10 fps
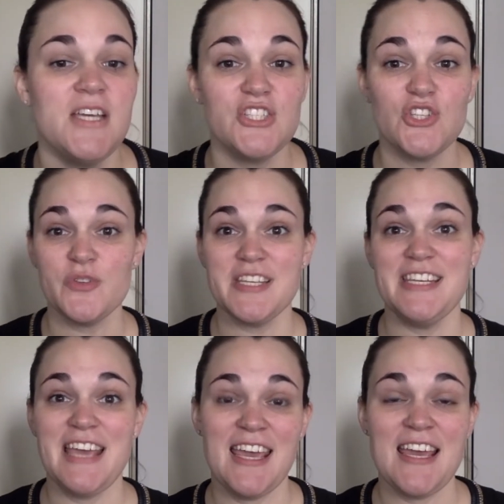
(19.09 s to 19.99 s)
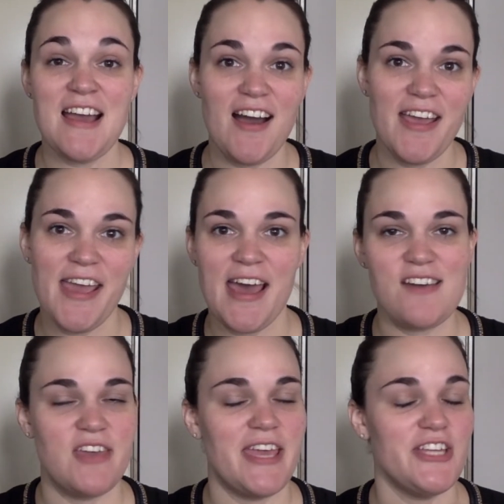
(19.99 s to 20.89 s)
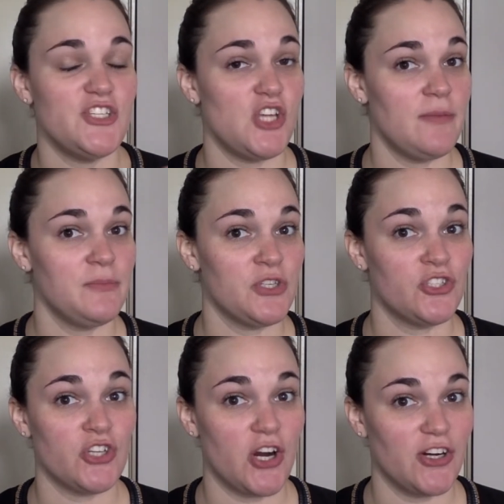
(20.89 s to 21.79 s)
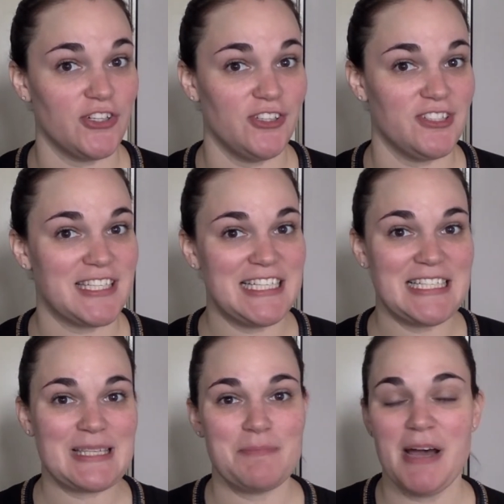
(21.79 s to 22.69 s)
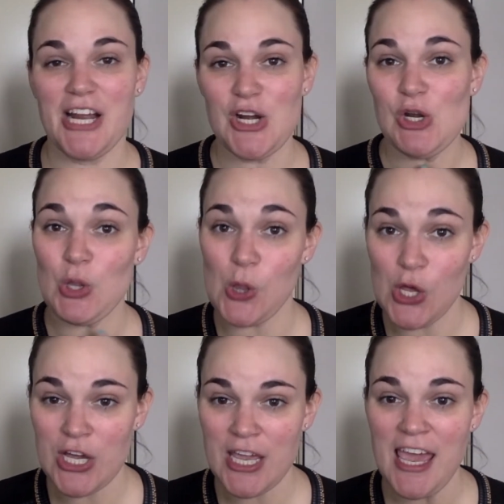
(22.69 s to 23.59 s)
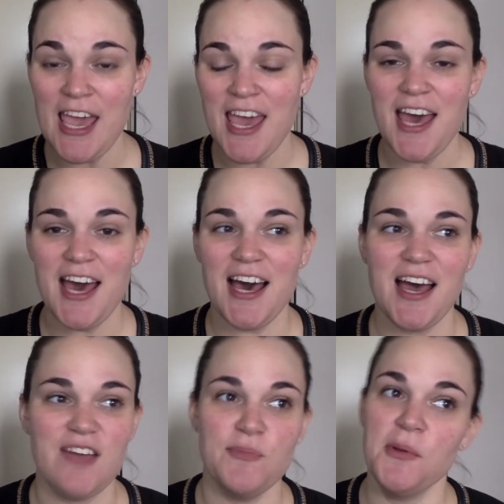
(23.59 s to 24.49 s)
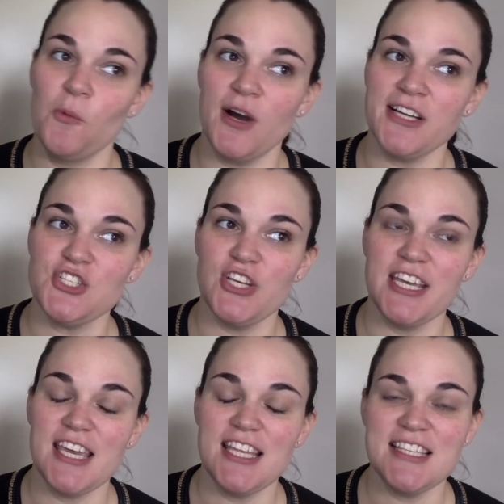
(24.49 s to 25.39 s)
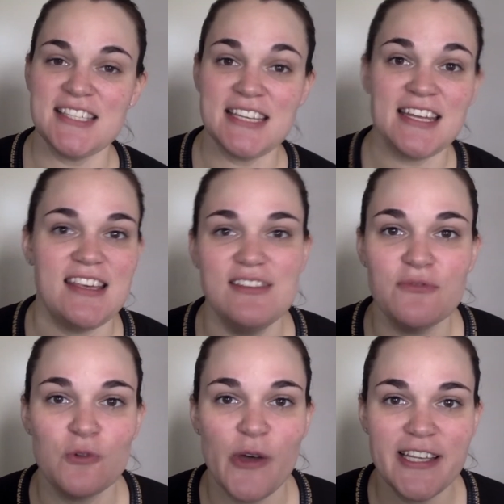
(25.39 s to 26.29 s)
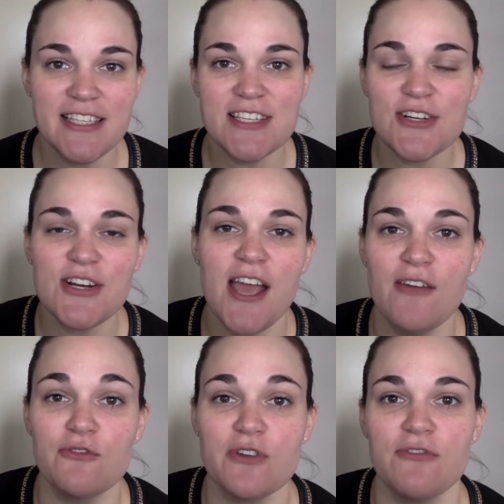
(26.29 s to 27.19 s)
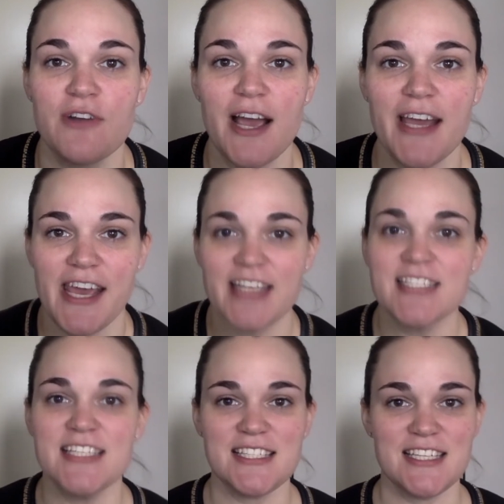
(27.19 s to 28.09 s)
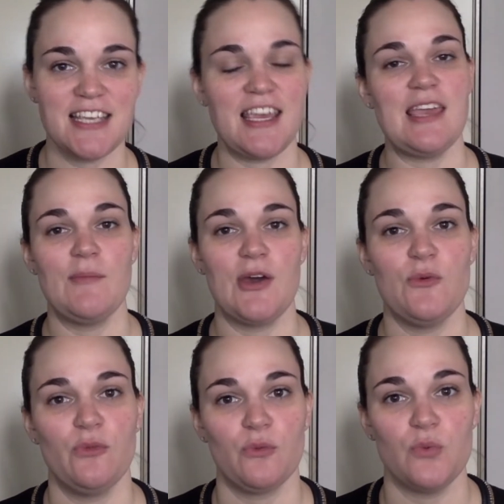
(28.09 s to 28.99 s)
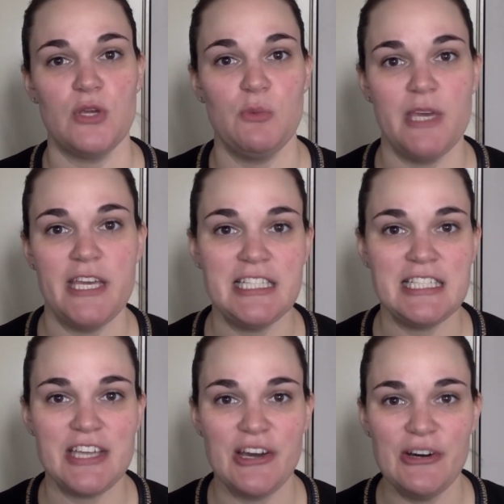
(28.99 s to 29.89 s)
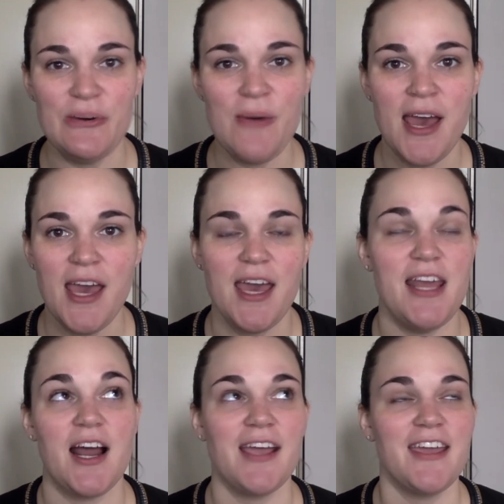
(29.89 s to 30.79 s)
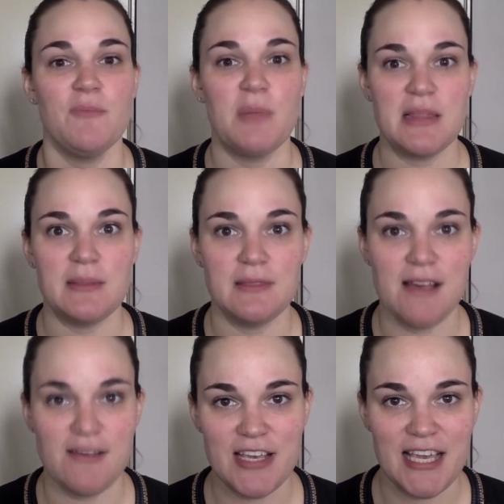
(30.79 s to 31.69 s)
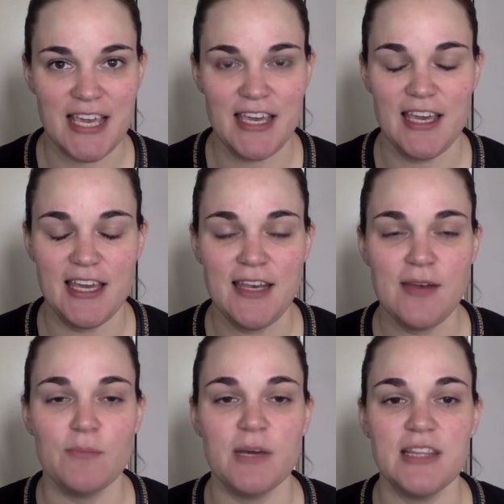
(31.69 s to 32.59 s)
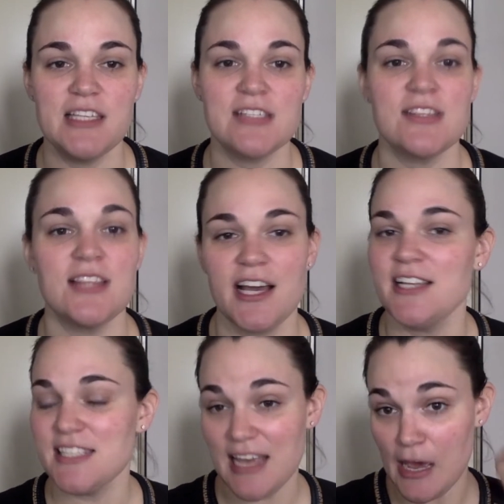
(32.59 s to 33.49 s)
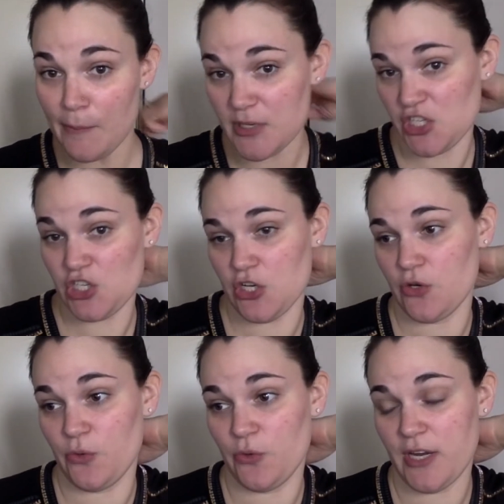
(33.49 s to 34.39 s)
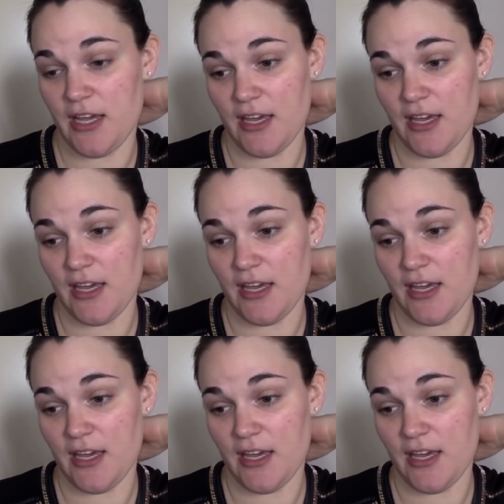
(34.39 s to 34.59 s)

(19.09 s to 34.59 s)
So today I have a James Charles inspired look. I've been watching Instant Influencer every Friday since it came out 3 weeks ago, and I have been loving it. But this last episode,